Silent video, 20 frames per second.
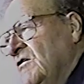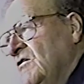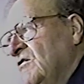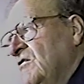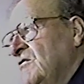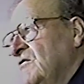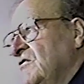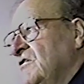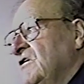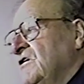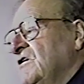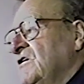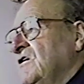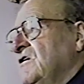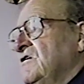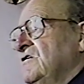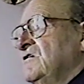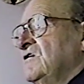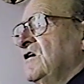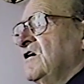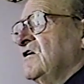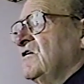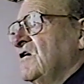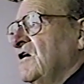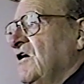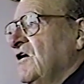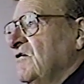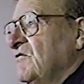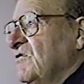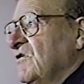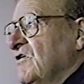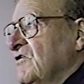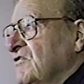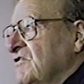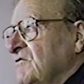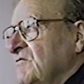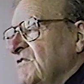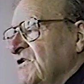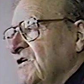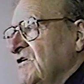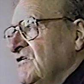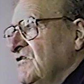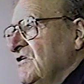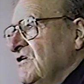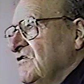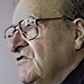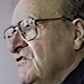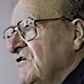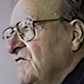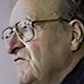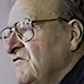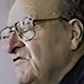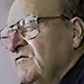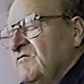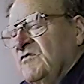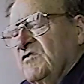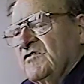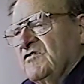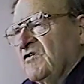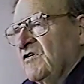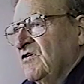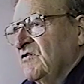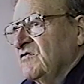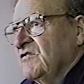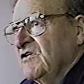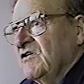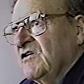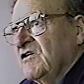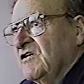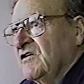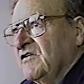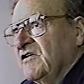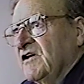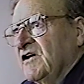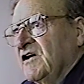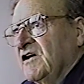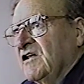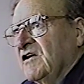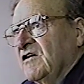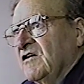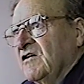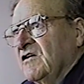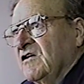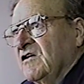Oh yeah, I worked them. Some of them was awful hard to handle.